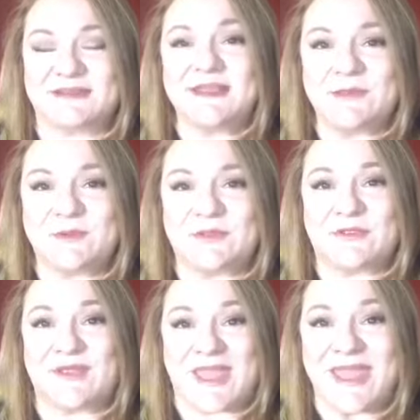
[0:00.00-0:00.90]
dealing with
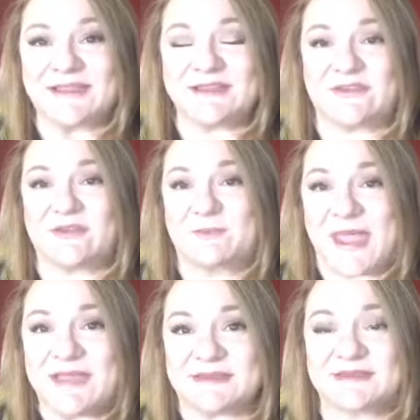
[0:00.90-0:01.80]
the hectic
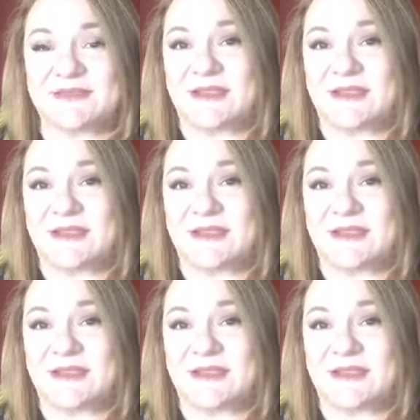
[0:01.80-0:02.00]
pace